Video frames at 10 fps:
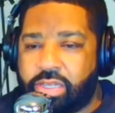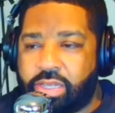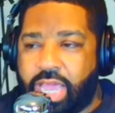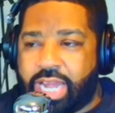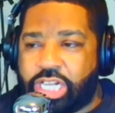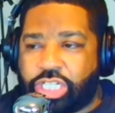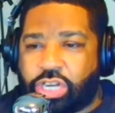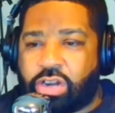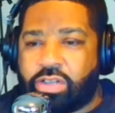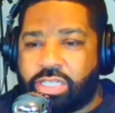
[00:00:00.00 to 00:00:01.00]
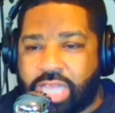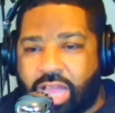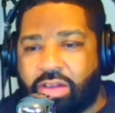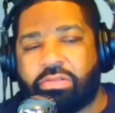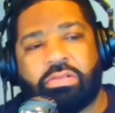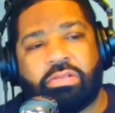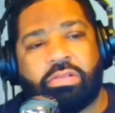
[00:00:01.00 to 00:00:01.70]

And it turns out